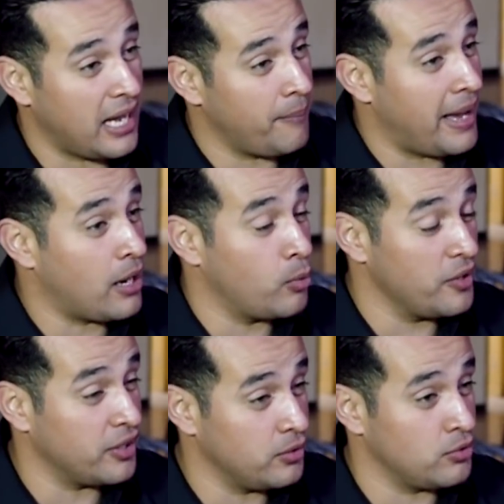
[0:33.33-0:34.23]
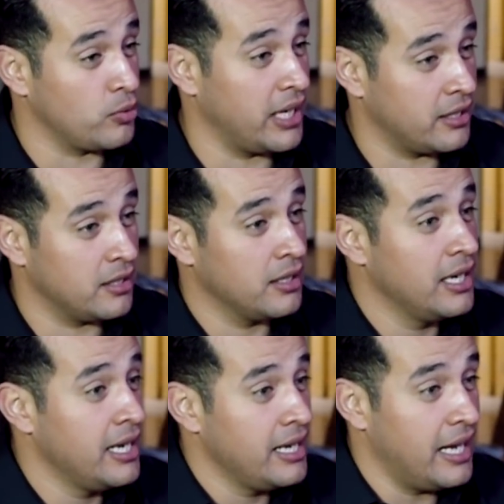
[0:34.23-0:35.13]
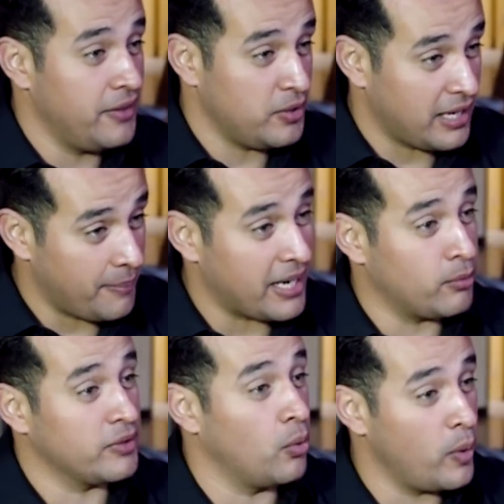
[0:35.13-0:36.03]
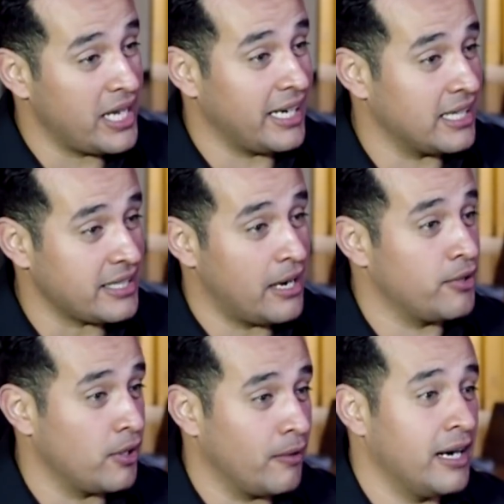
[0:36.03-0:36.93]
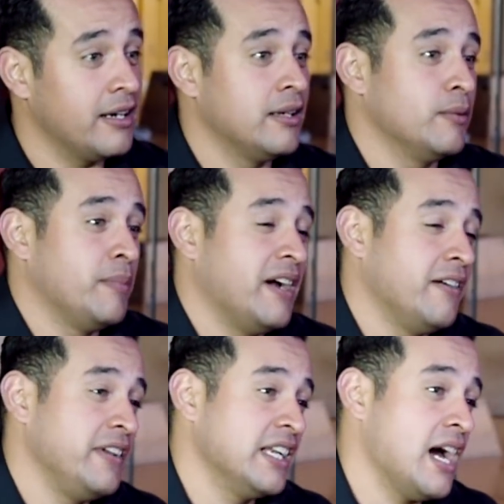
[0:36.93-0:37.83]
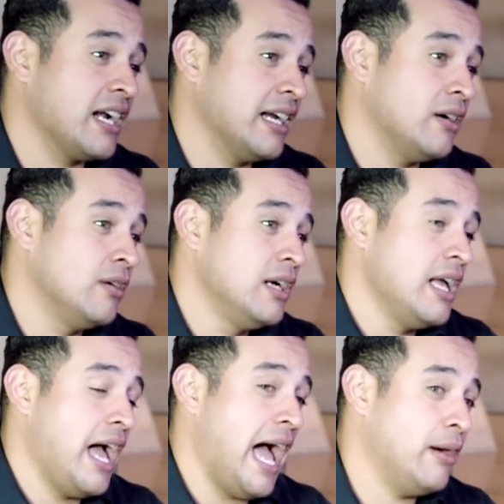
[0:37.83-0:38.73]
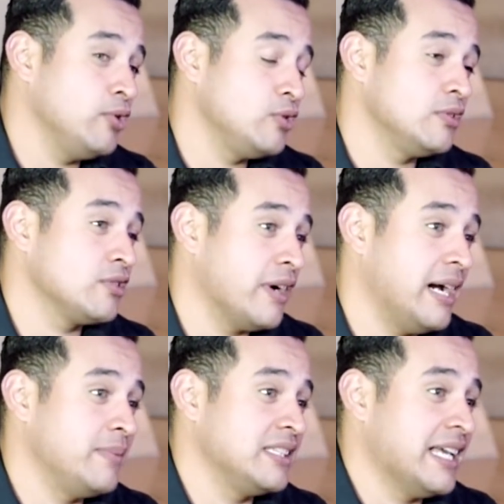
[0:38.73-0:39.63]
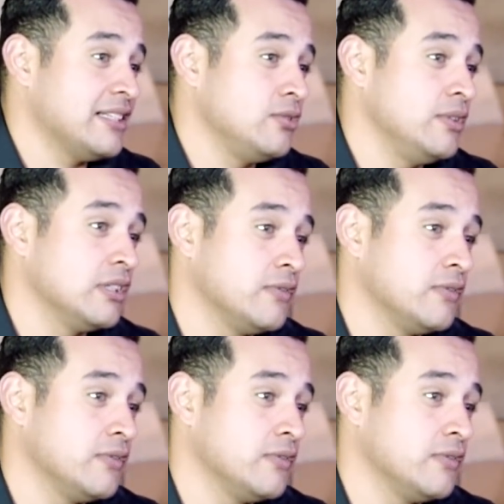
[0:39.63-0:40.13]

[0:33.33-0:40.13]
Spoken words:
back with a new trainer, and then you came back with a win against Aaron Herrera via knockout. How would you describe these last 2 years for